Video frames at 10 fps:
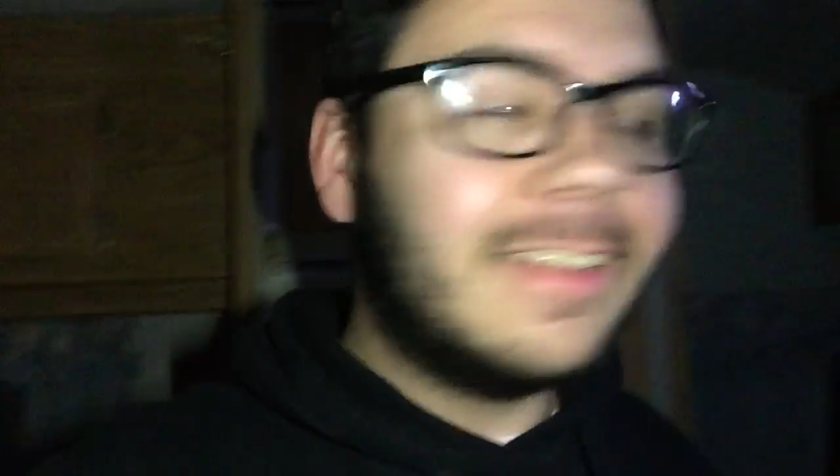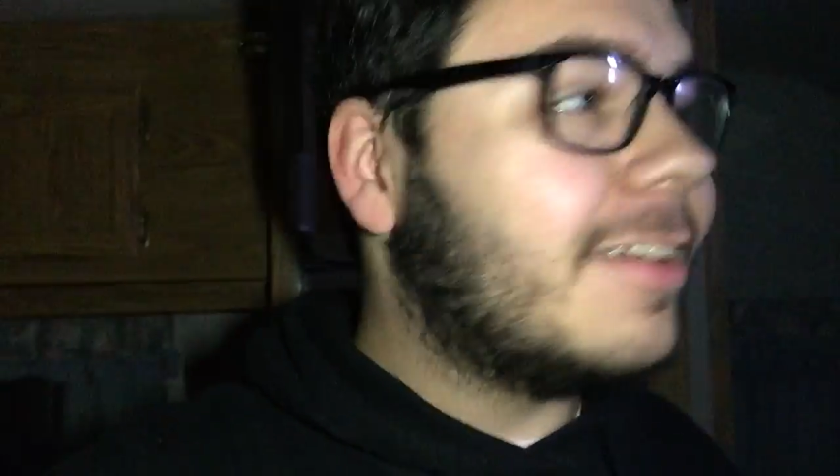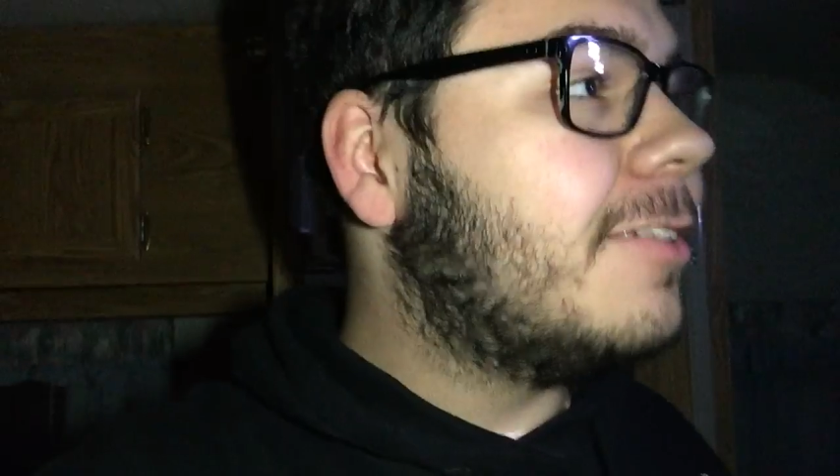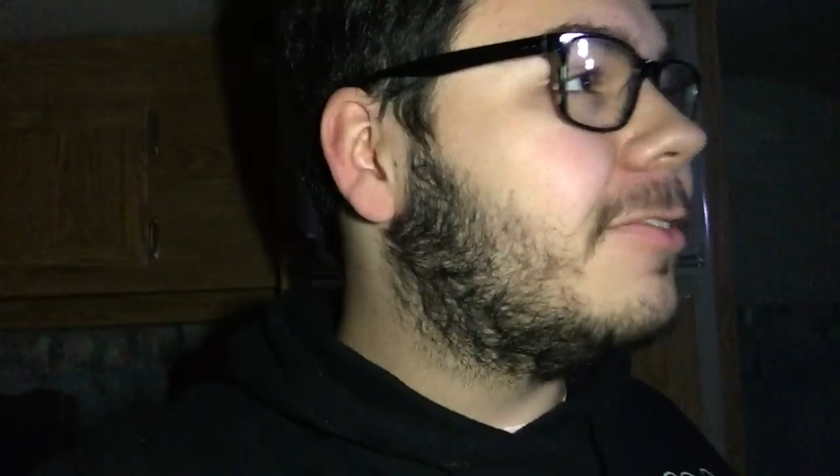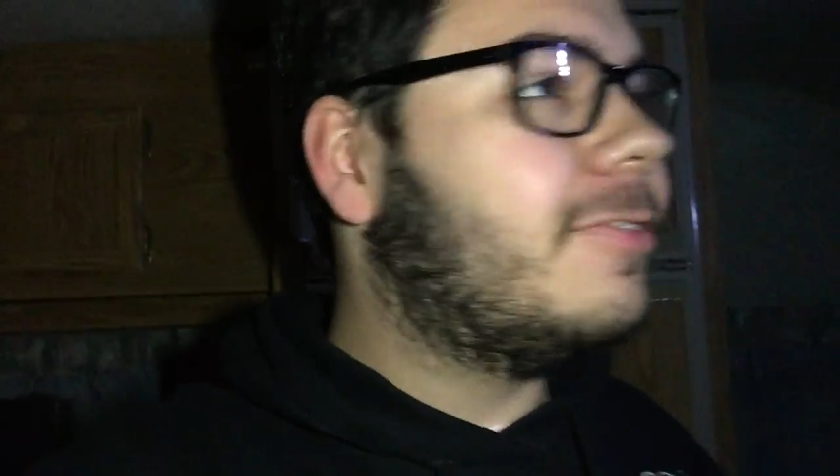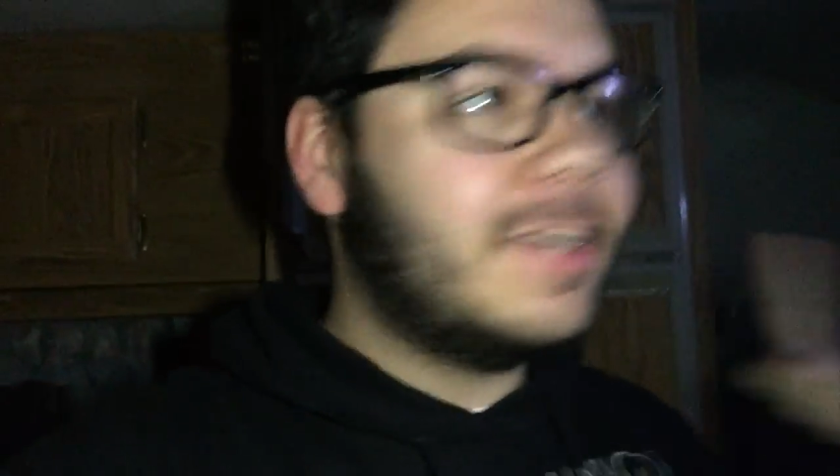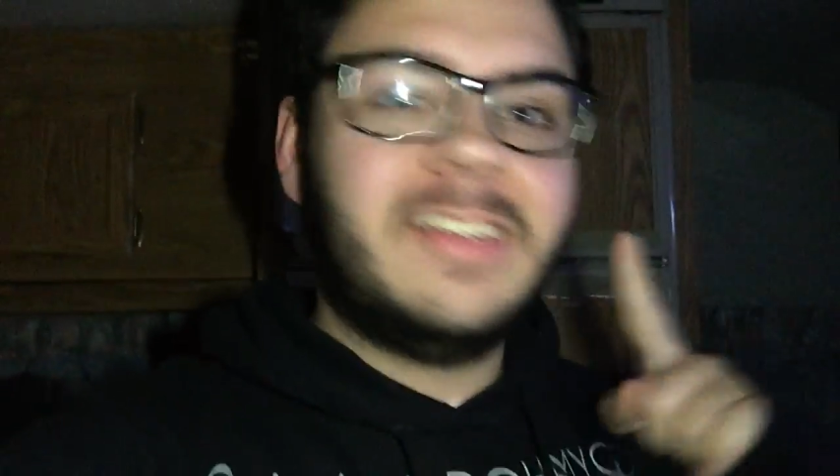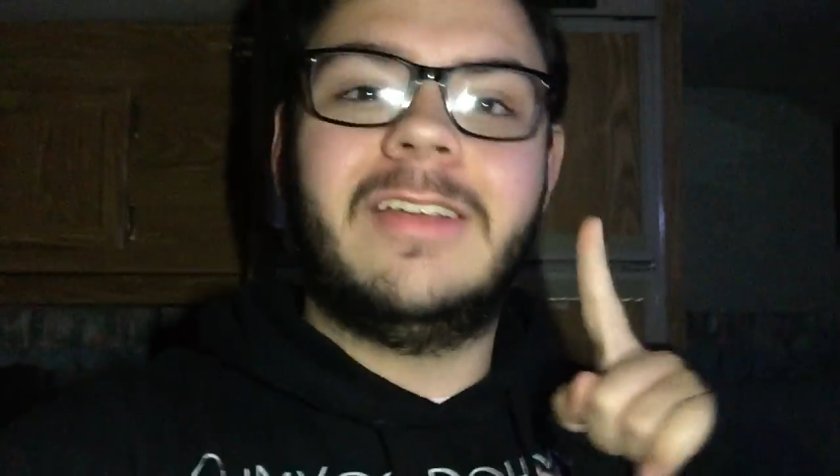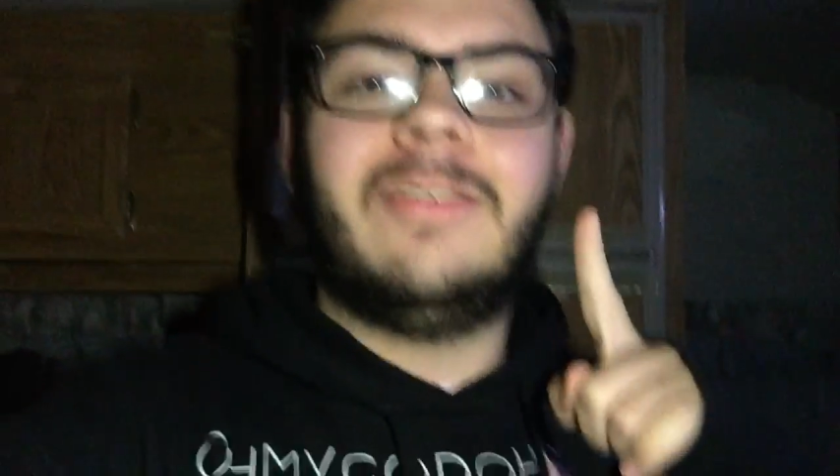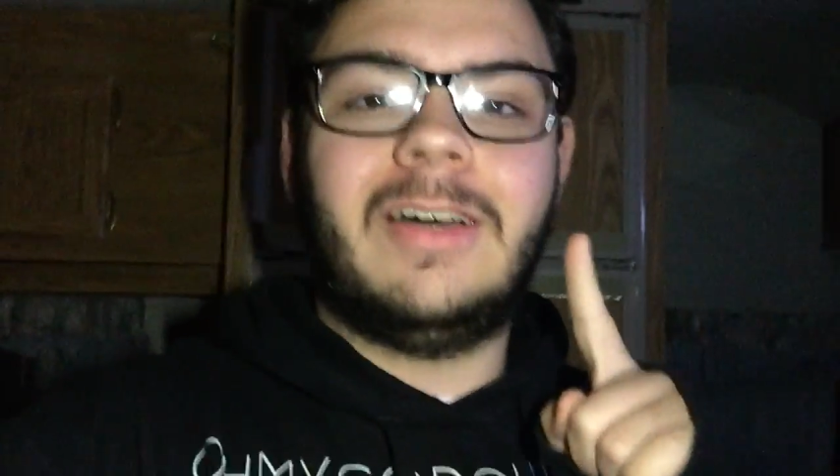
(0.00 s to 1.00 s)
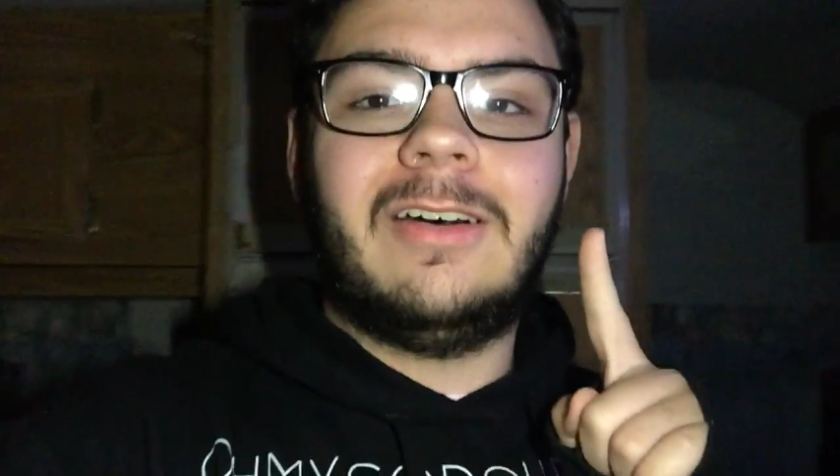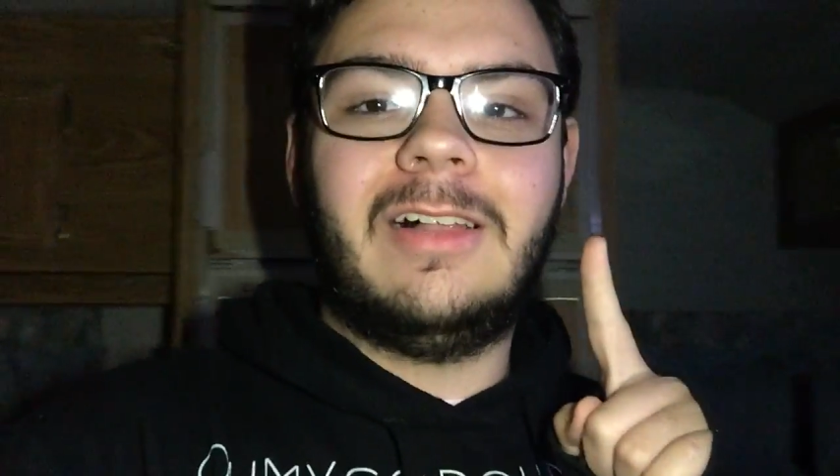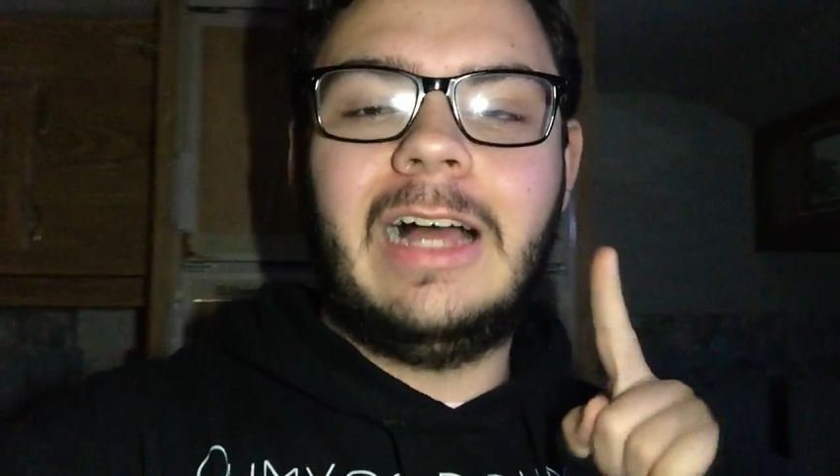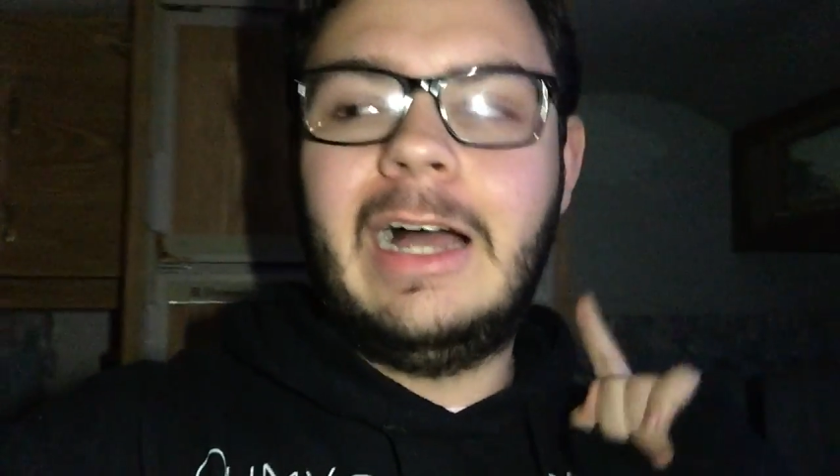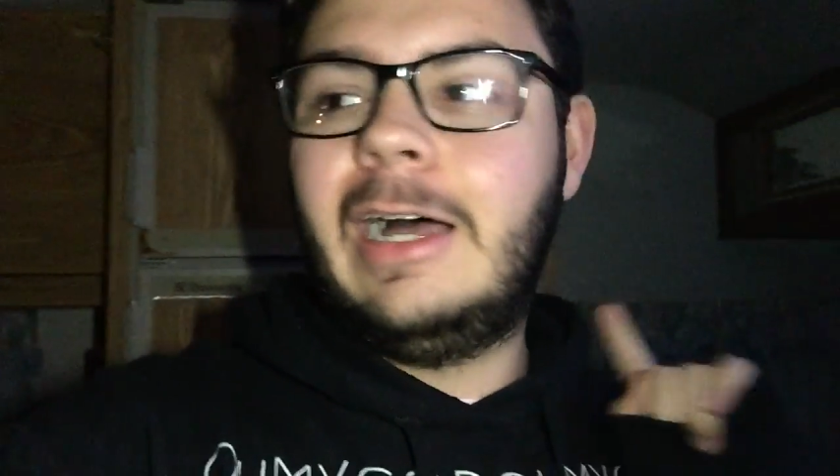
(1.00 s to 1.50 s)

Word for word: So first of all,